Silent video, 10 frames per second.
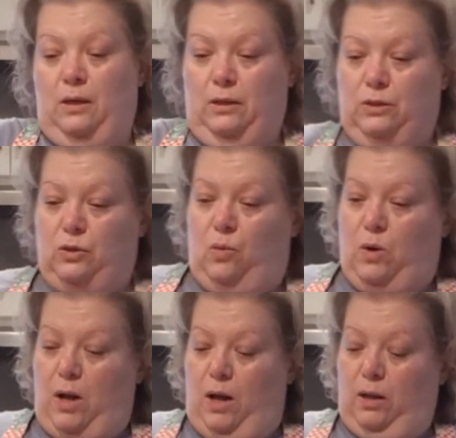So
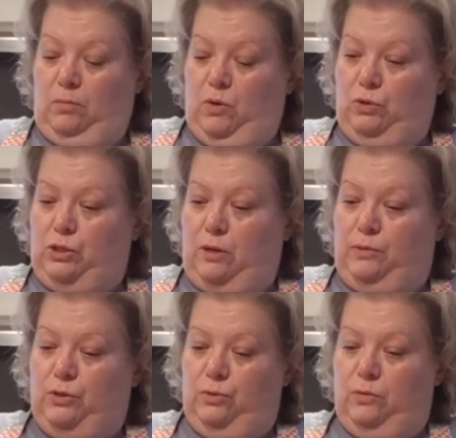we're almost
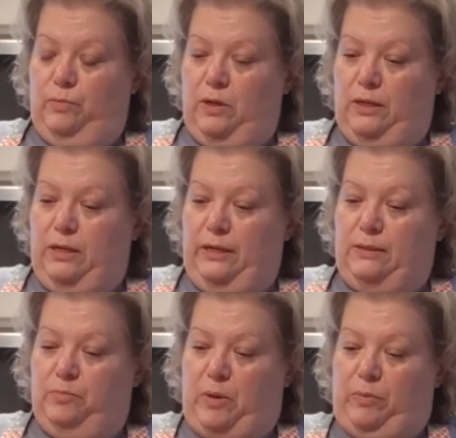up to a
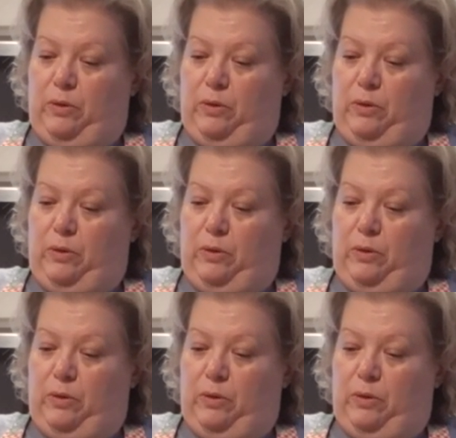nice bowl.